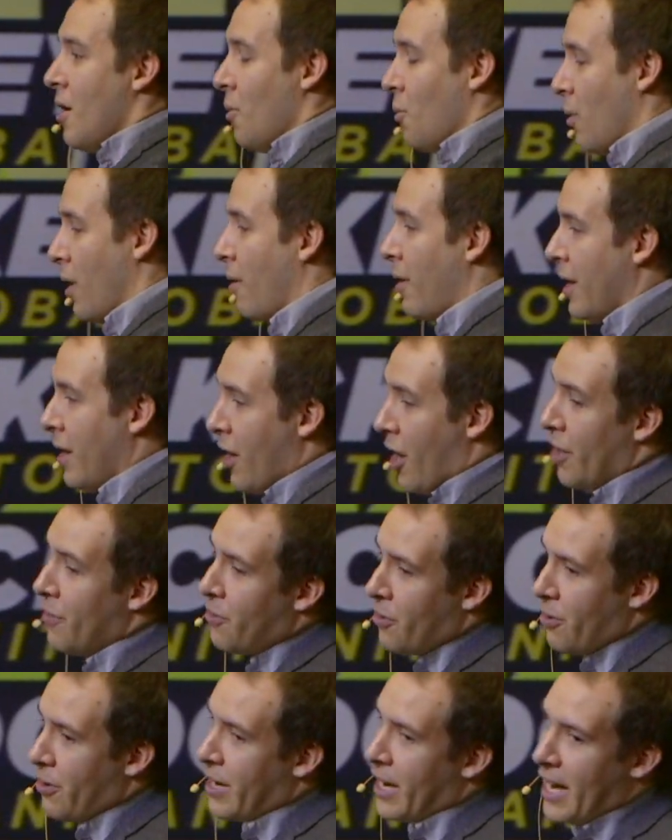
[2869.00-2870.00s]
Where in
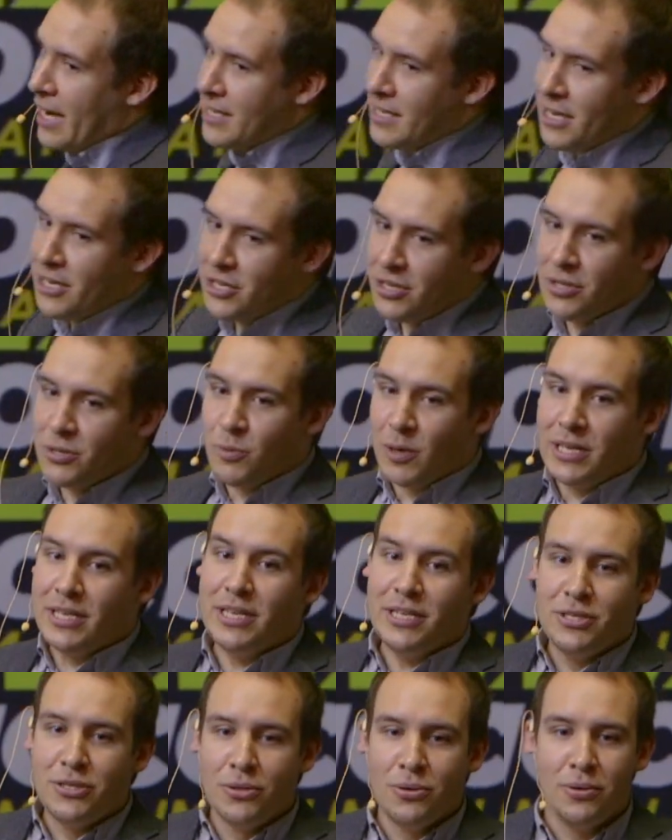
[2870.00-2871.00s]
other organizations, what
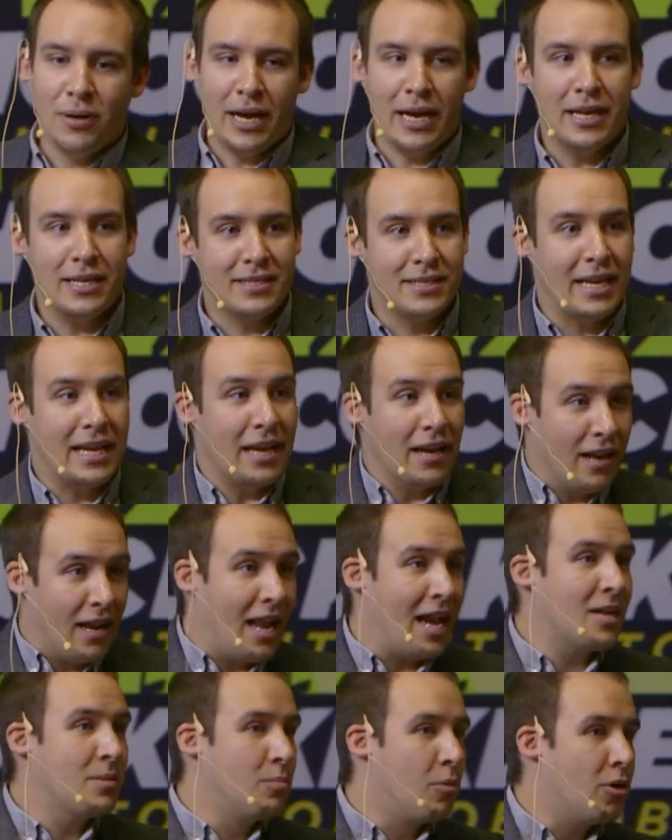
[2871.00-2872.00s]
they do is they
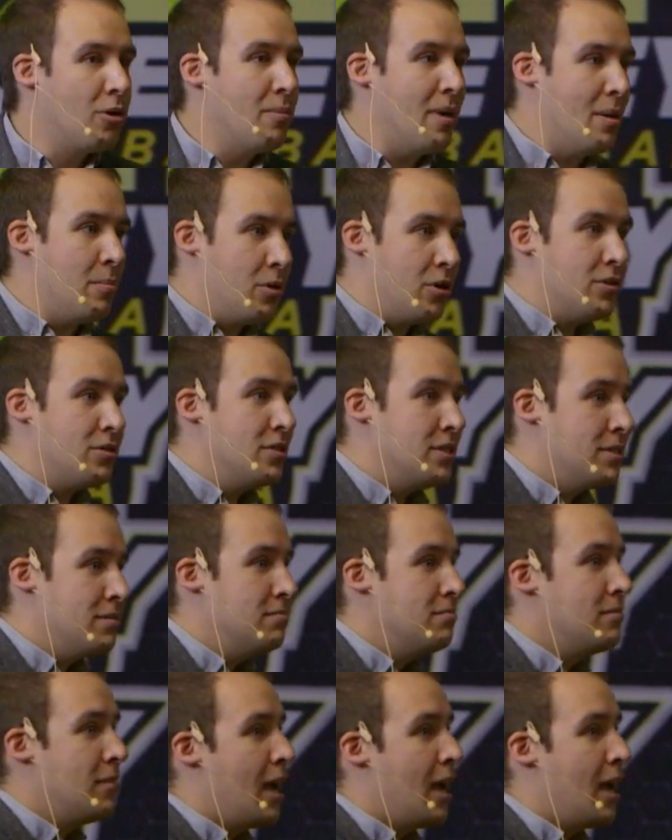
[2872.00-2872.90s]
elect board members,